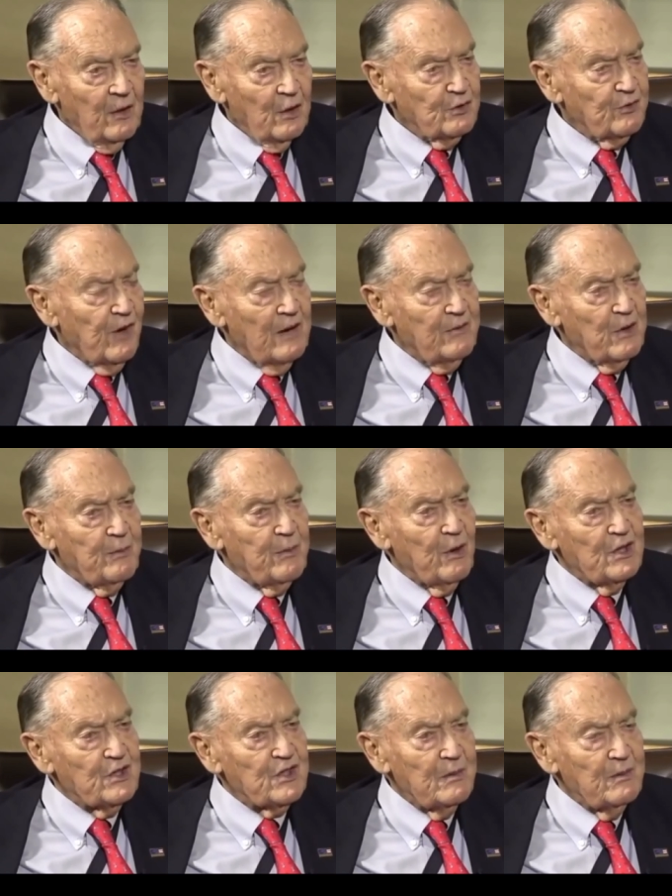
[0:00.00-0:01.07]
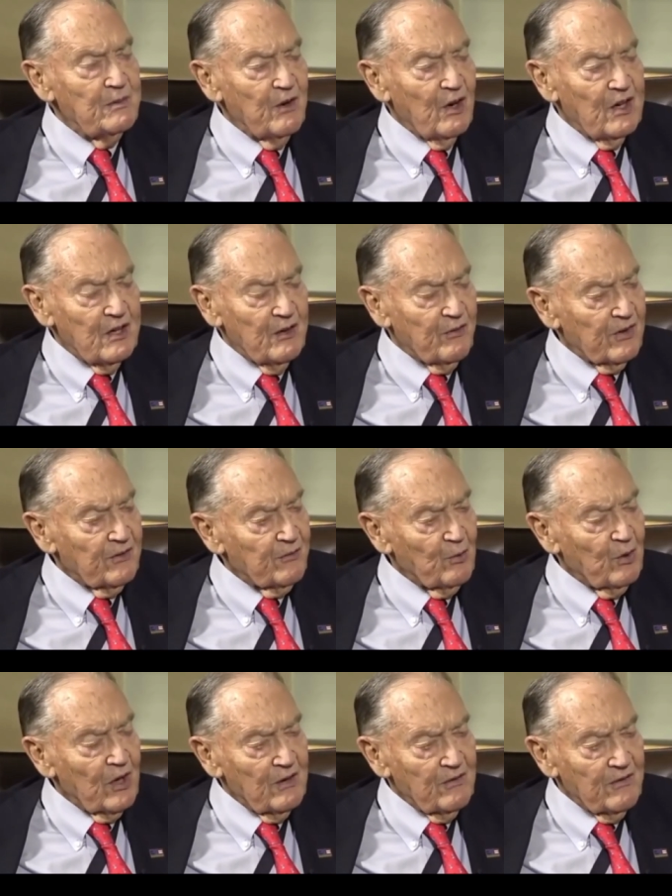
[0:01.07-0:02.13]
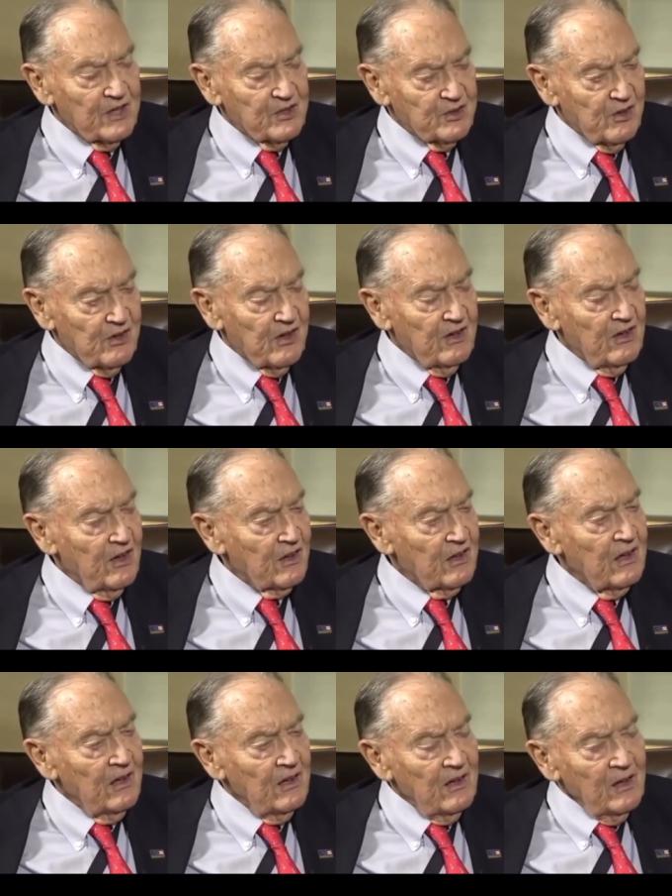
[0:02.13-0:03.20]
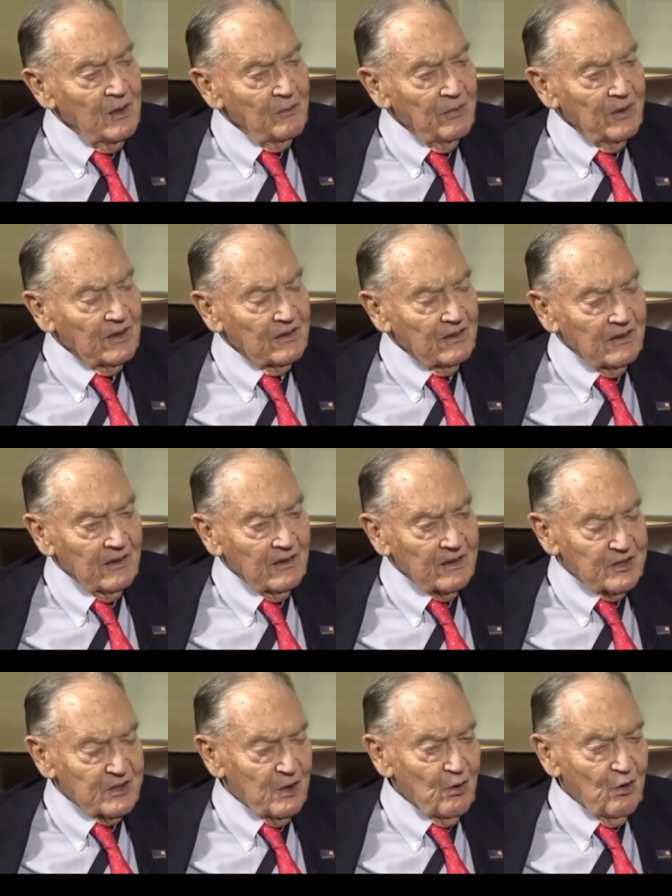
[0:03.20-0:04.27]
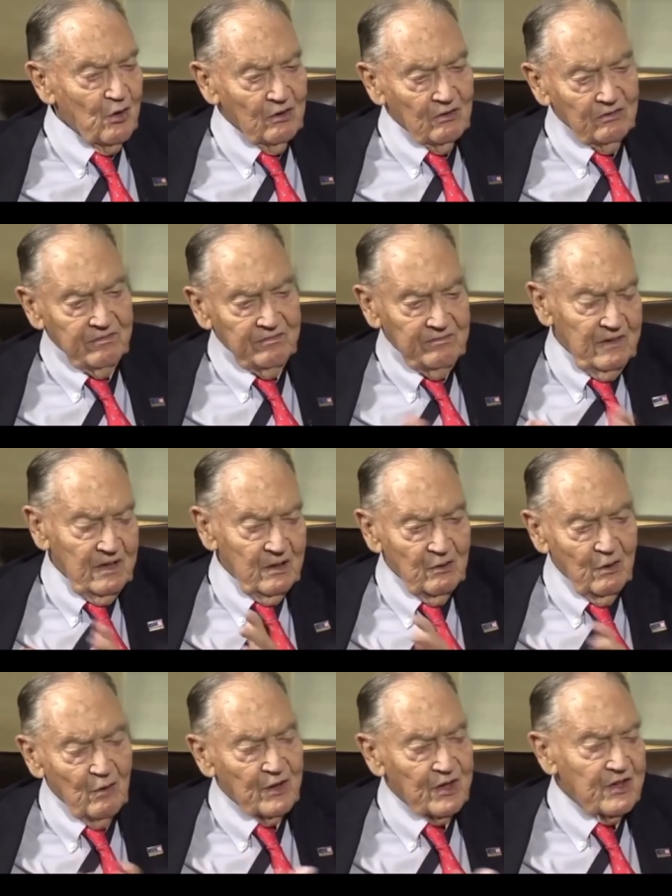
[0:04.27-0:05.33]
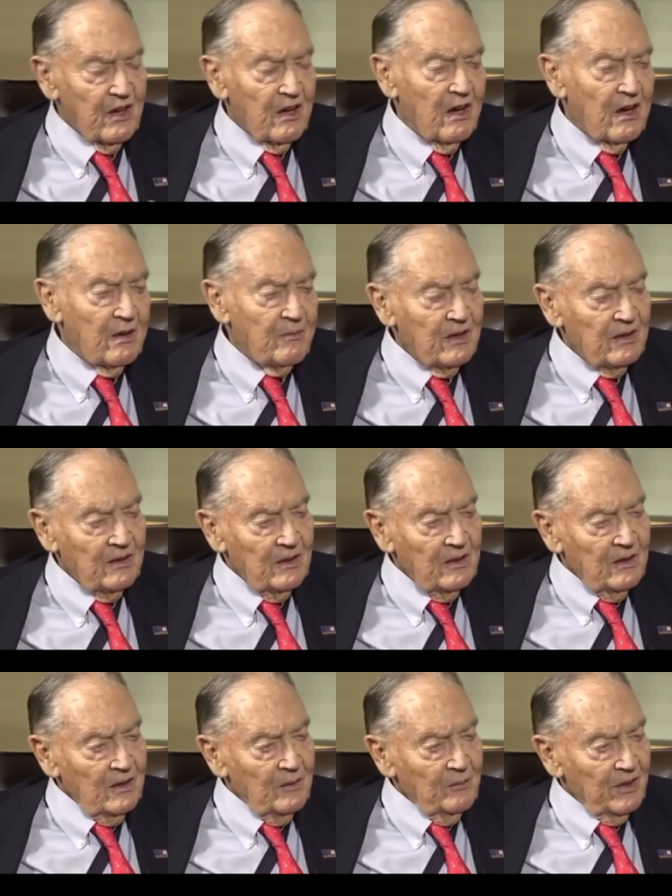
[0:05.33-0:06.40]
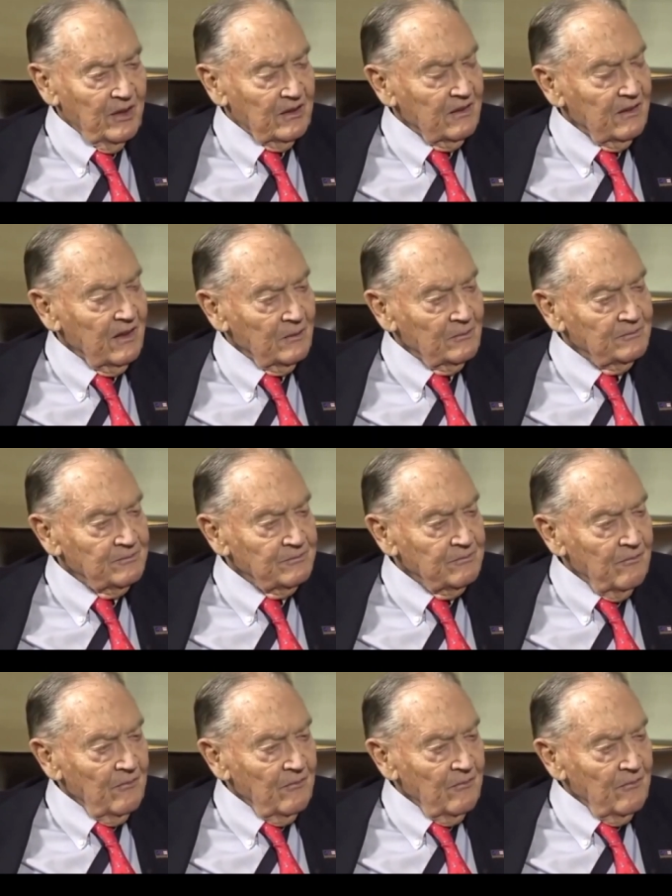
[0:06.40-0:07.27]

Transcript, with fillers: those five year periods are going to be very different for one investor and another, but because uh, they're all you know over time. But um,